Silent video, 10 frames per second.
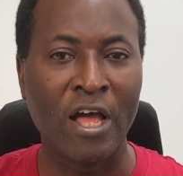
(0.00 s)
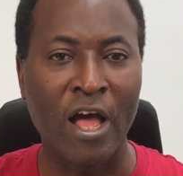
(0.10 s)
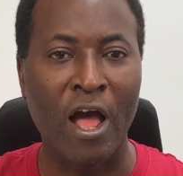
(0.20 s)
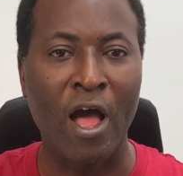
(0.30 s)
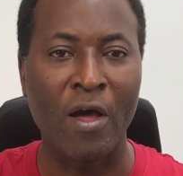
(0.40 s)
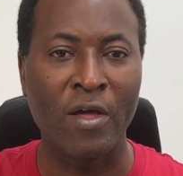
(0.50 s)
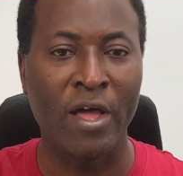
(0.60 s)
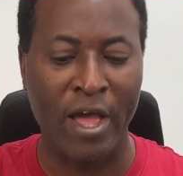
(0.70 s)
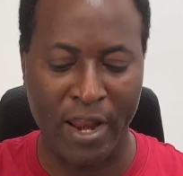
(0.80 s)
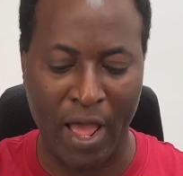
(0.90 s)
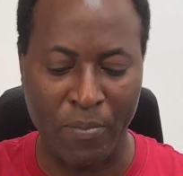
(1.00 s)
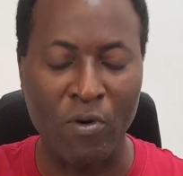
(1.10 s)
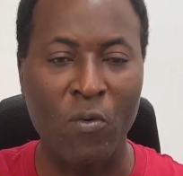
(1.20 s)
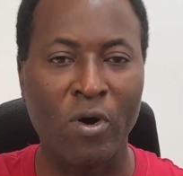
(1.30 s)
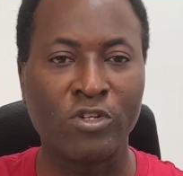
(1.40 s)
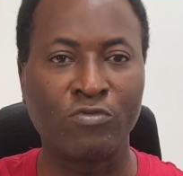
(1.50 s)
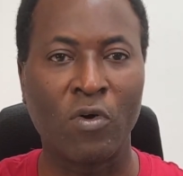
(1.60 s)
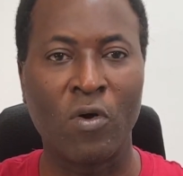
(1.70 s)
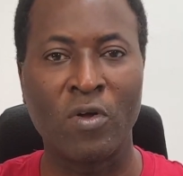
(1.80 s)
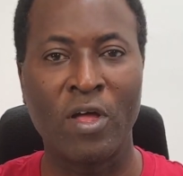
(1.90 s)
an Apple Watch
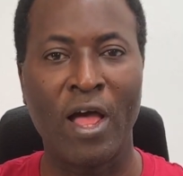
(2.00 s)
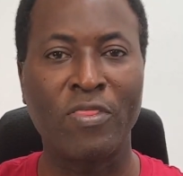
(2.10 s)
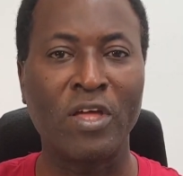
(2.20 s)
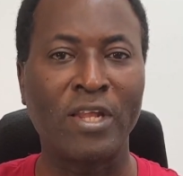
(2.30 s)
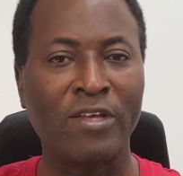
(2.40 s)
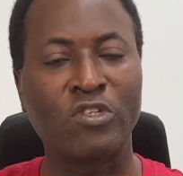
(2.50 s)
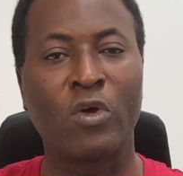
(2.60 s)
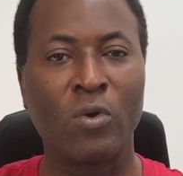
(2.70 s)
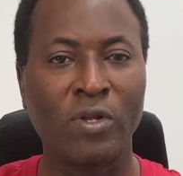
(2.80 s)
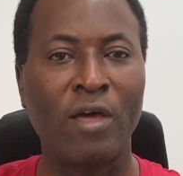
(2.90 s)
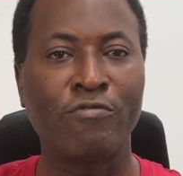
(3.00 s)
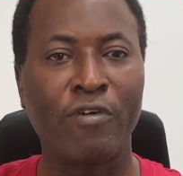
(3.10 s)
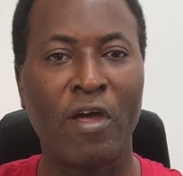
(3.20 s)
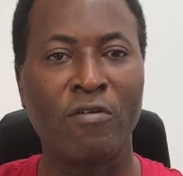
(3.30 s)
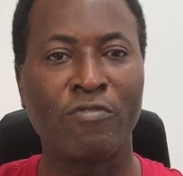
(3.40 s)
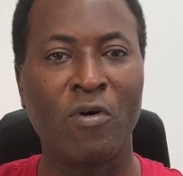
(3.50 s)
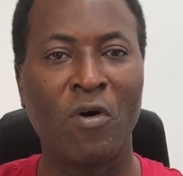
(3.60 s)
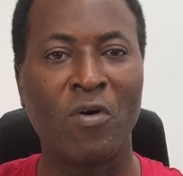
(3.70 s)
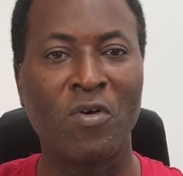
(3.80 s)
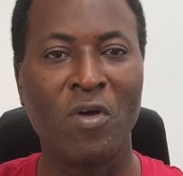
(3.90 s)
for. I think that's good and fair
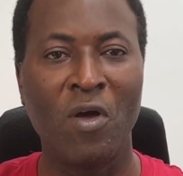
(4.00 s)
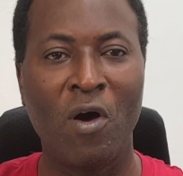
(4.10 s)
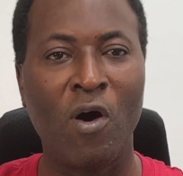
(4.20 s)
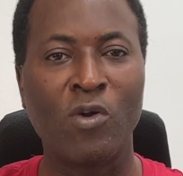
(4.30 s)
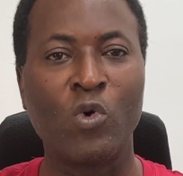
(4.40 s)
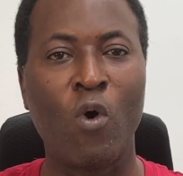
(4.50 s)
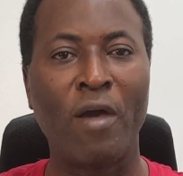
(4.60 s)
for all who are